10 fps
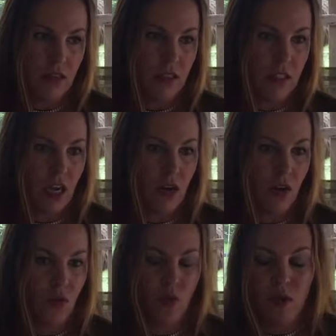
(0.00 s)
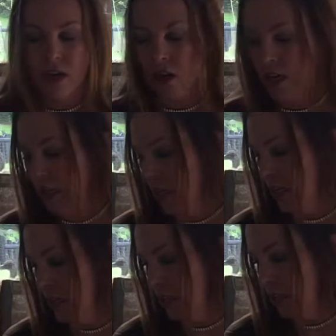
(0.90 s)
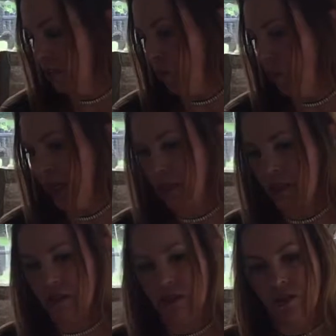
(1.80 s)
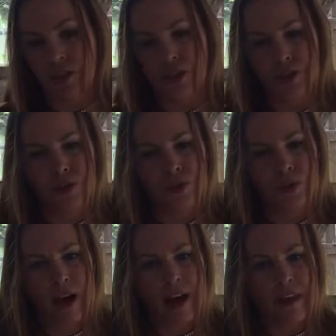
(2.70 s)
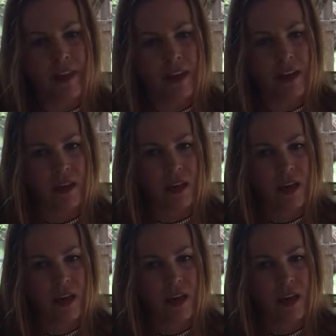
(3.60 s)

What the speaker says: So we are in week 2, I think,